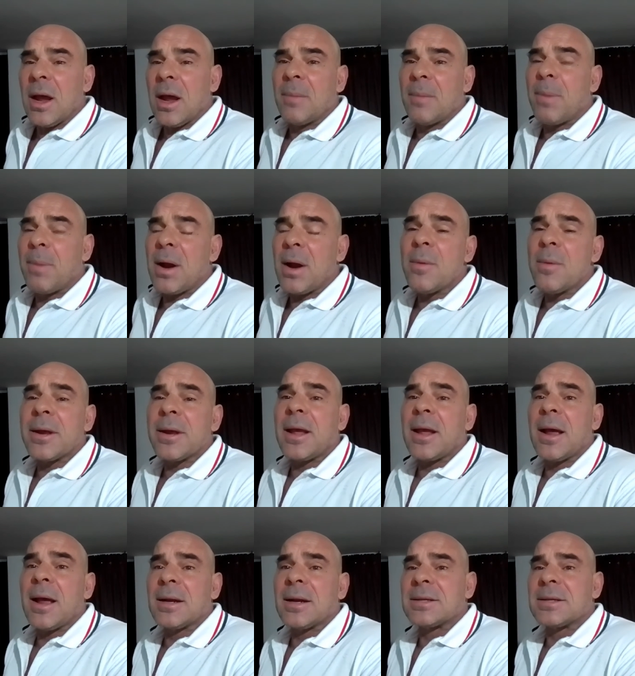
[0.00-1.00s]
And
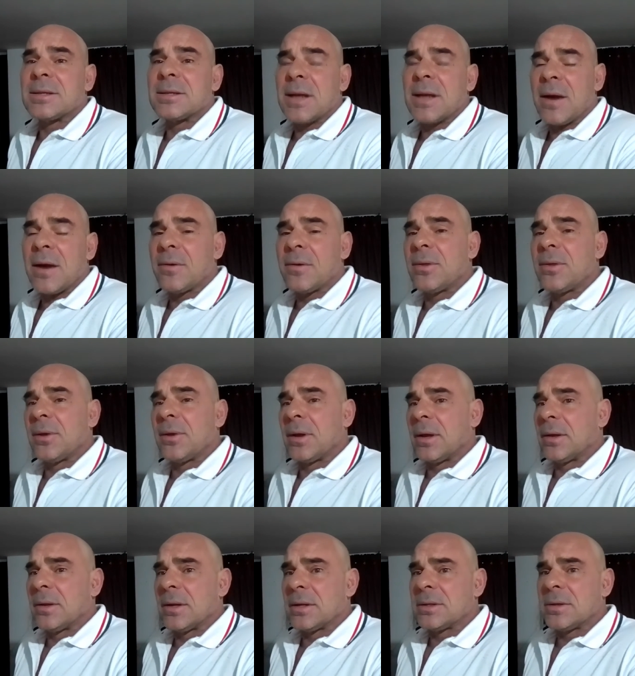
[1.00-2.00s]
biomechanics is everything
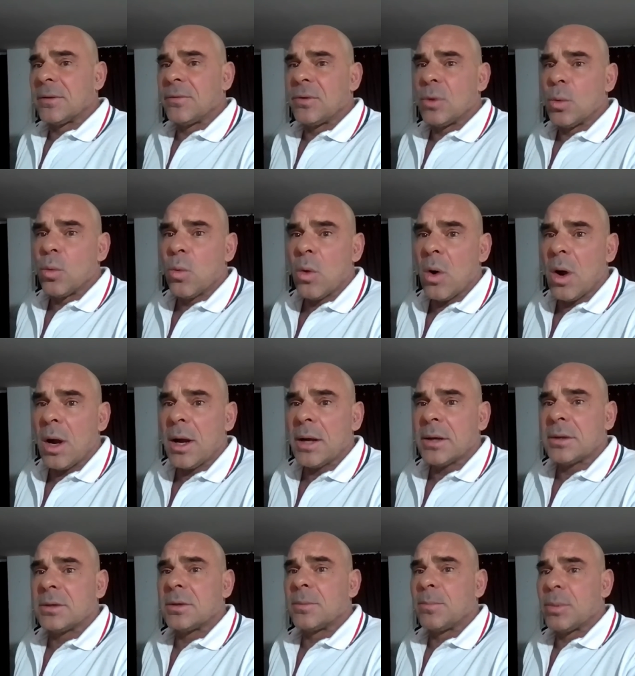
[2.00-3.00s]
in this if you
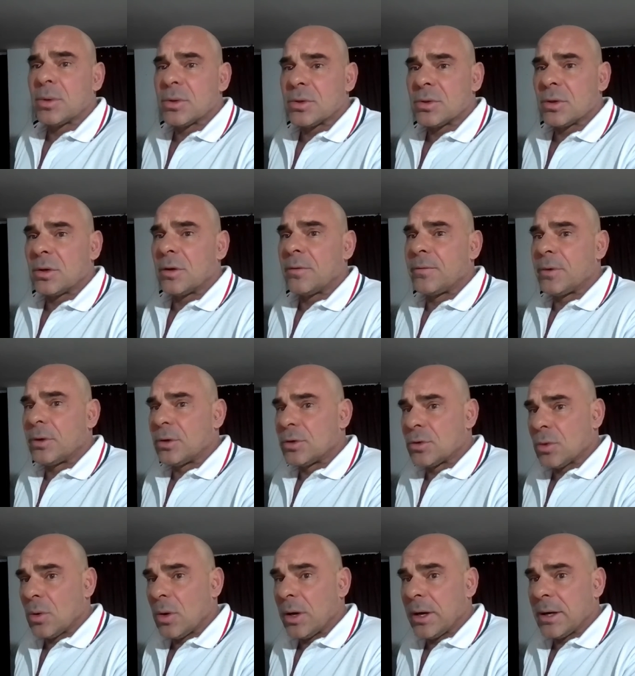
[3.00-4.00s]
want to preserve your
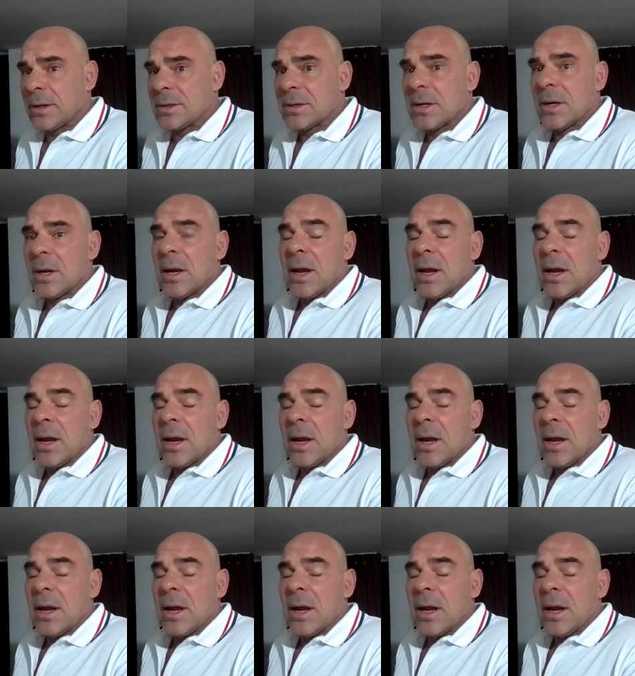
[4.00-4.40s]
joints